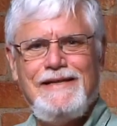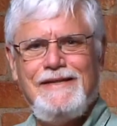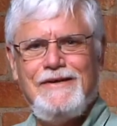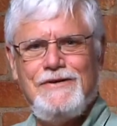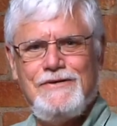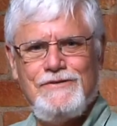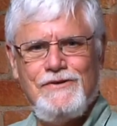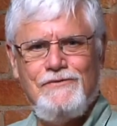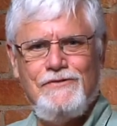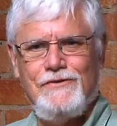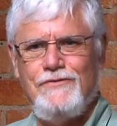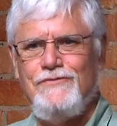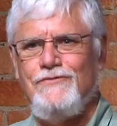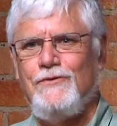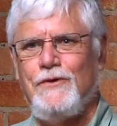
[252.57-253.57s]
There's
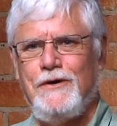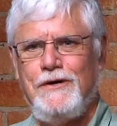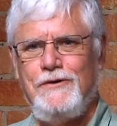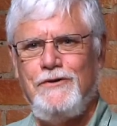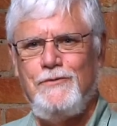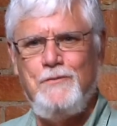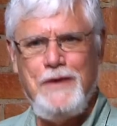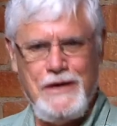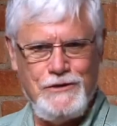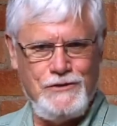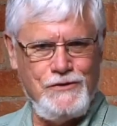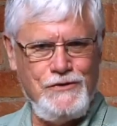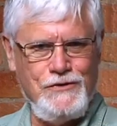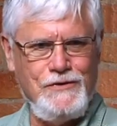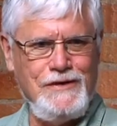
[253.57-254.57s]
over 400
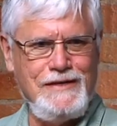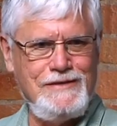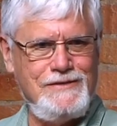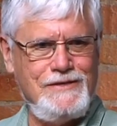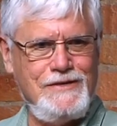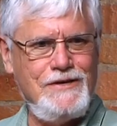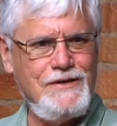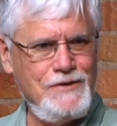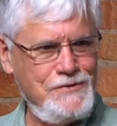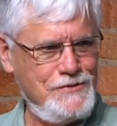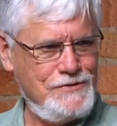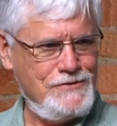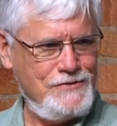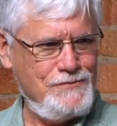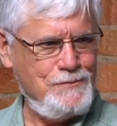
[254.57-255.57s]
major units and
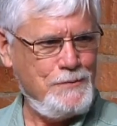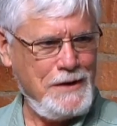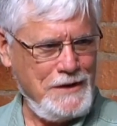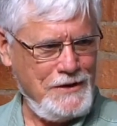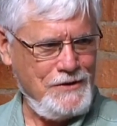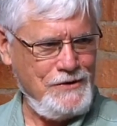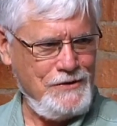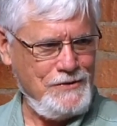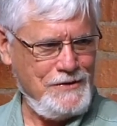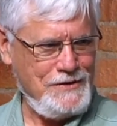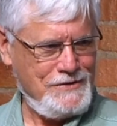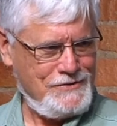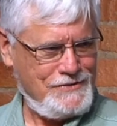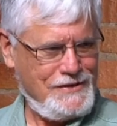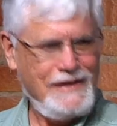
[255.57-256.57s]
hundreds of minor
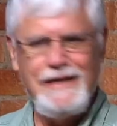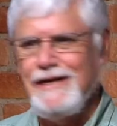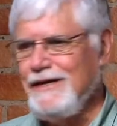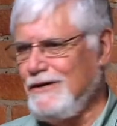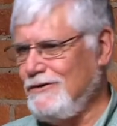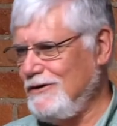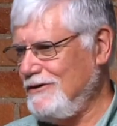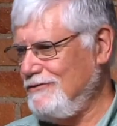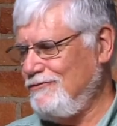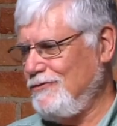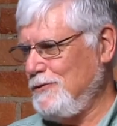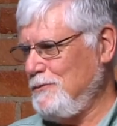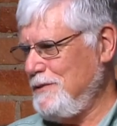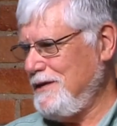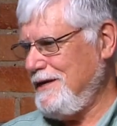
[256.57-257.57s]
units going
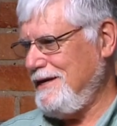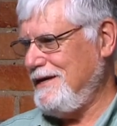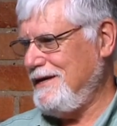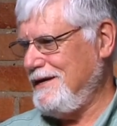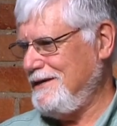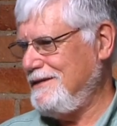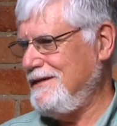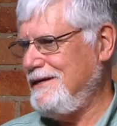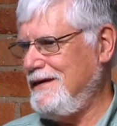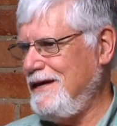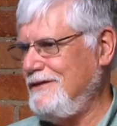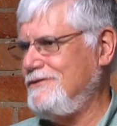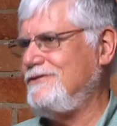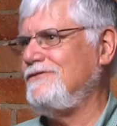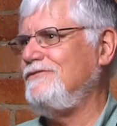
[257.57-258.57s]
from the the
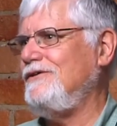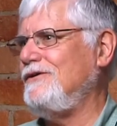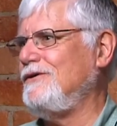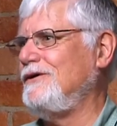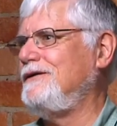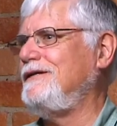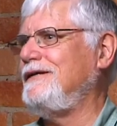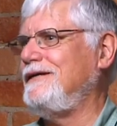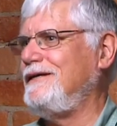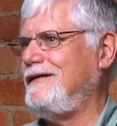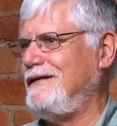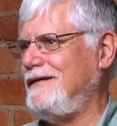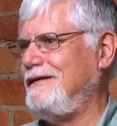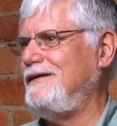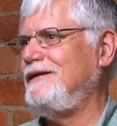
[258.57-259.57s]
gates of the Arctic
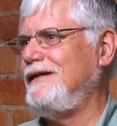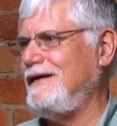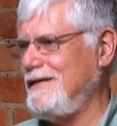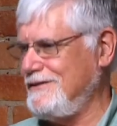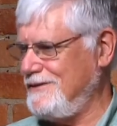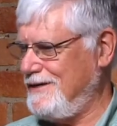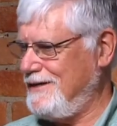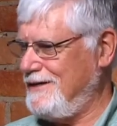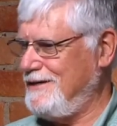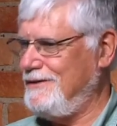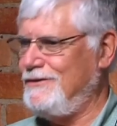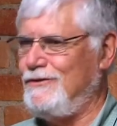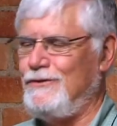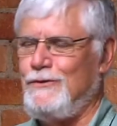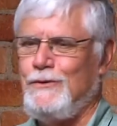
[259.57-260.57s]
in Alaska
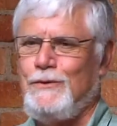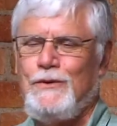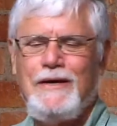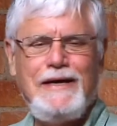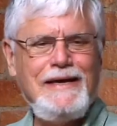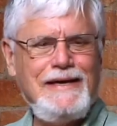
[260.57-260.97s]
to